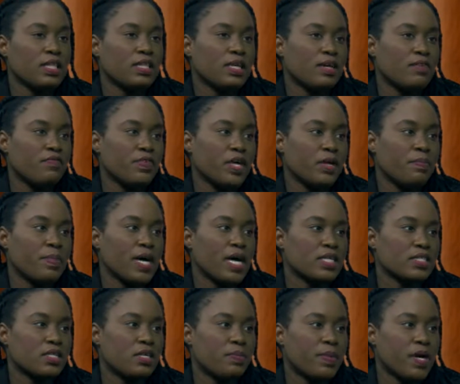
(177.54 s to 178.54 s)
that I'm very
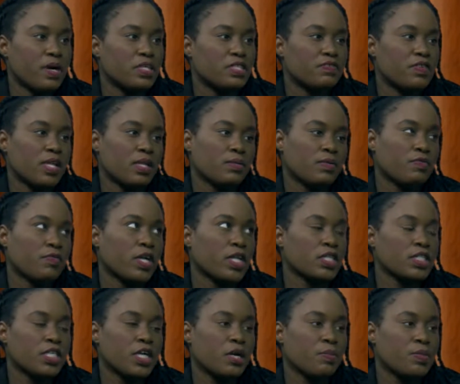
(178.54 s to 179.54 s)
passionate about is
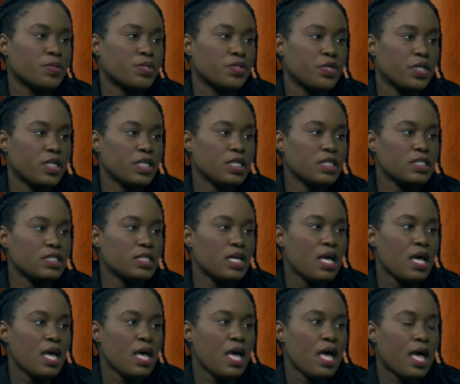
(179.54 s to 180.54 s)
volunteer opportunities.
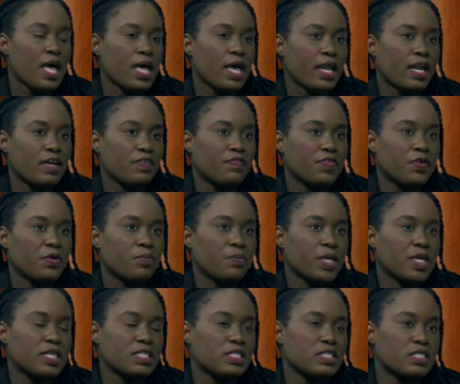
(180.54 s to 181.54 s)
And I feel
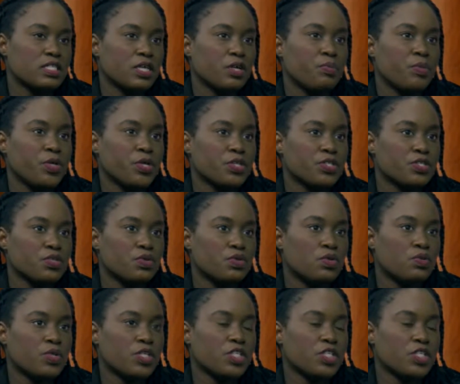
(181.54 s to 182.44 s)
because it's a commuter school, we